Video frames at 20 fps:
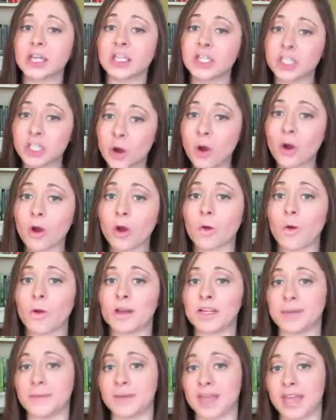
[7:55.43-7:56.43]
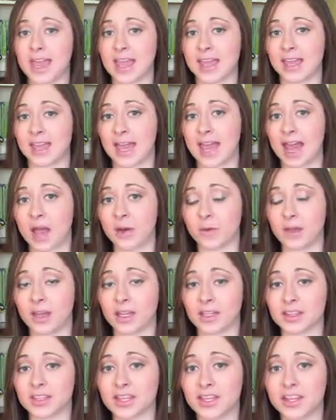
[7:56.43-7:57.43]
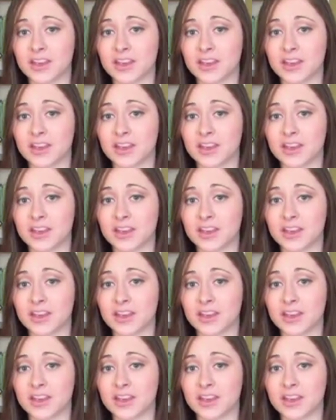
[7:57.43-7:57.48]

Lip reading: you're going to be hanging out with.